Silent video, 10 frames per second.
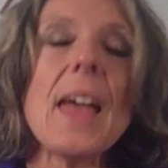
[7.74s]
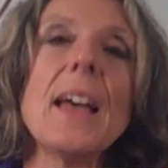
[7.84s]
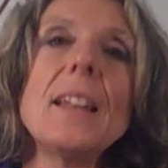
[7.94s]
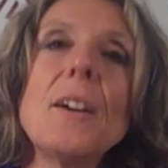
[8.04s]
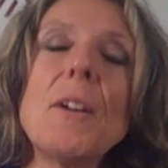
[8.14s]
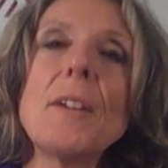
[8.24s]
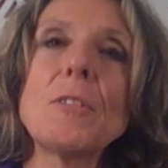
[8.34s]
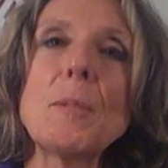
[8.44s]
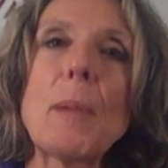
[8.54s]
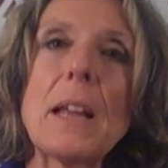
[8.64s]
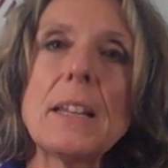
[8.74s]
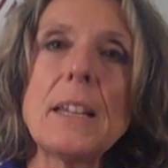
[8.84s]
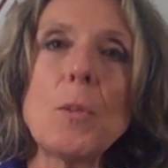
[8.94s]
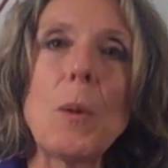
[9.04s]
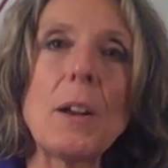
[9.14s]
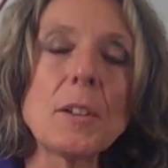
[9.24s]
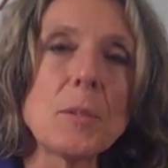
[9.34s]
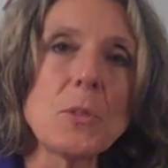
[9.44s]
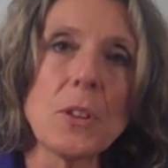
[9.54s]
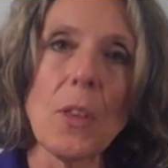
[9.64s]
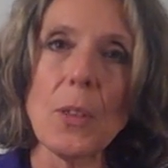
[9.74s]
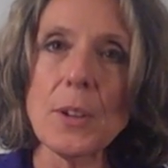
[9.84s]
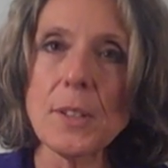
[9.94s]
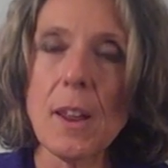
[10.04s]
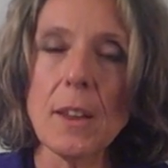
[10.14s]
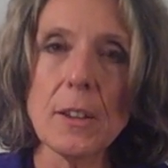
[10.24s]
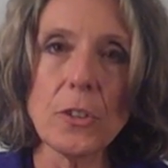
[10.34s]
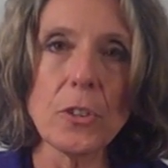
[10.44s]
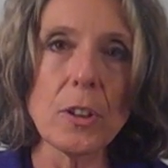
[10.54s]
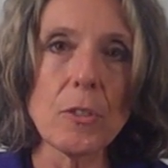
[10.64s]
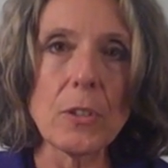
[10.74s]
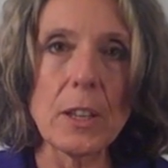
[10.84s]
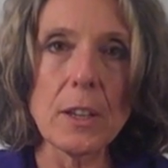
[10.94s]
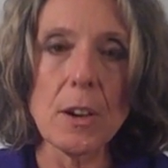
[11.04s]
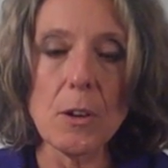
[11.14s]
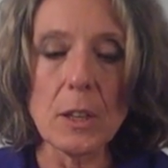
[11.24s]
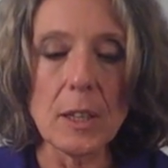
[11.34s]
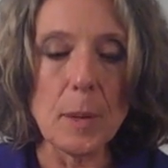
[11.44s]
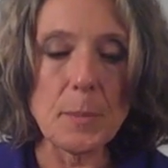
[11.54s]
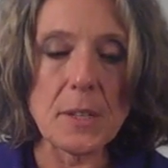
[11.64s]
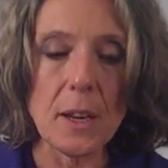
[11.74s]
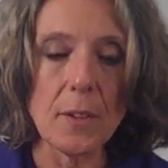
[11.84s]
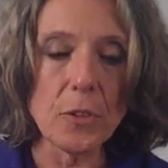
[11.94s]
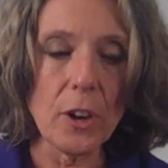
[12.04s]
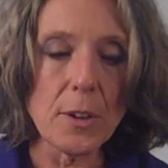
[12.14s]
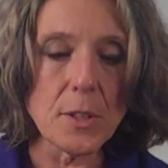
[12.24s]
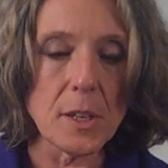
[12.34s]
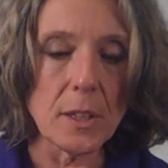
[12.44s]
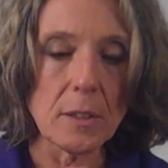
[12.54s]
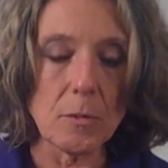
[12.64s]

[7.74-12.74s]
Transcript: Hello everybody, welcome to the Thursday edition of Video Clips and I've chosen